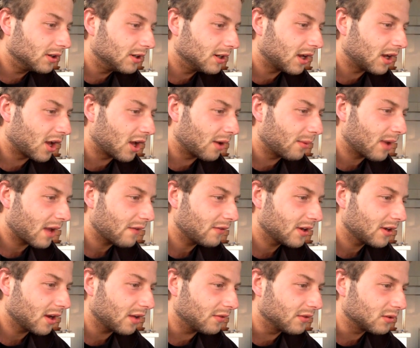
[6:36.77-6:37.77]
Um, I haven't
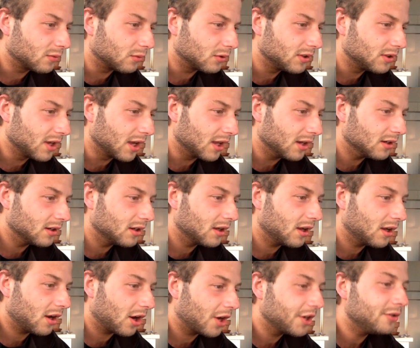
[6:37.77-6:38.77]
gotten this one yet.
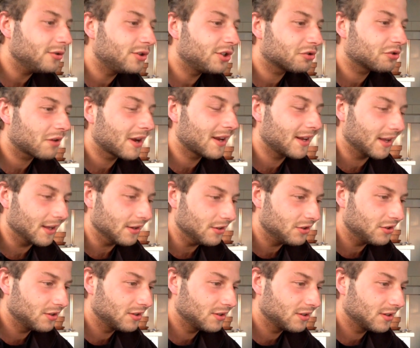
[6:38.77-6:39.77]
Uh, are you straight
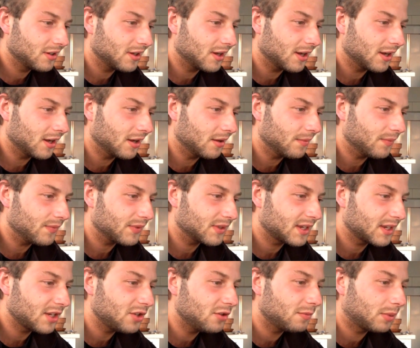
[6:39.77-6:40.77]
edge? Um,
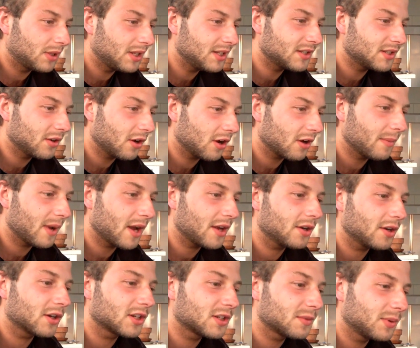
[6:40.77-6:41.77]
can you please talk about
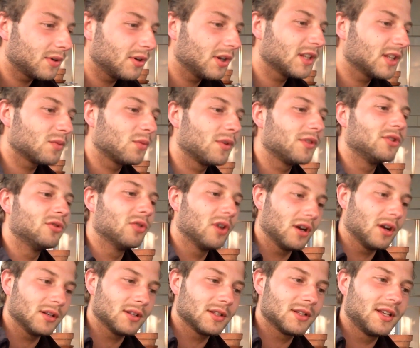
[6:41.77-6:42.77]
your experience with
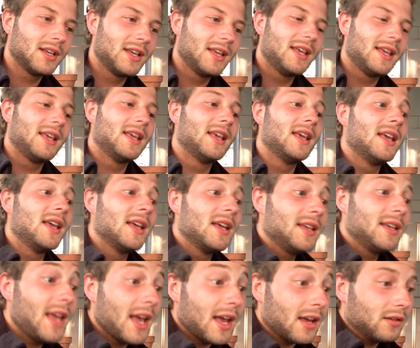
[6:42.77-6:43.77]
drugs?
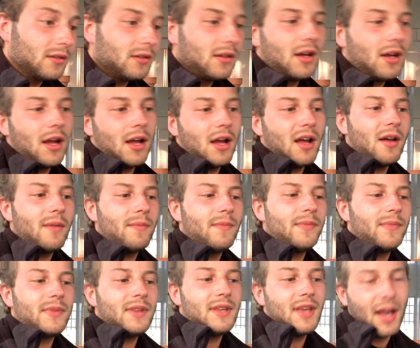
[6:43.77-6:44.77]
Yeah.
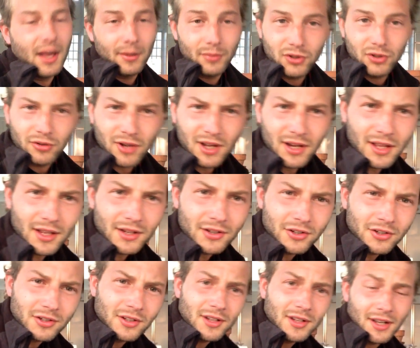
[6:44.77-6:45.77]
Um, yeah, I'm straight edge.
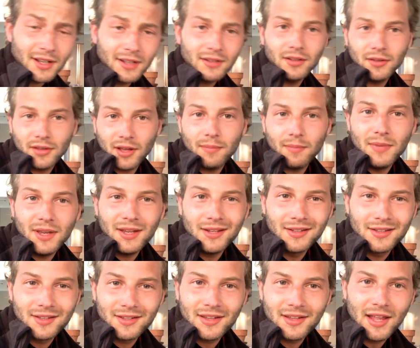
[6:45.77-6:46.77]
I, that means
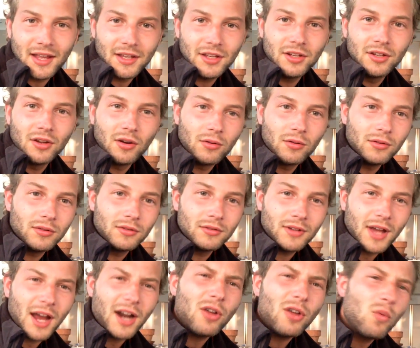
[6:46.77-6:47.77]
that you don't...
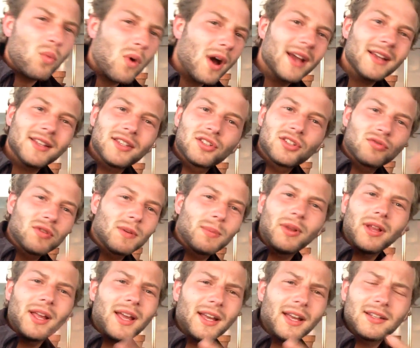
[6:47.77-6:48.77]
I don't know why it's
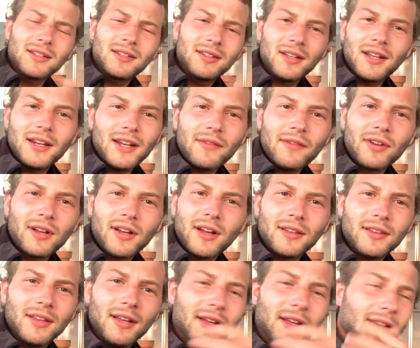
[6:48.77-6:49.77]
triple X. I never got
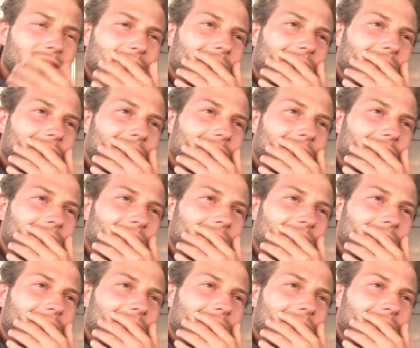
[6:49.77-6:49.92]
that.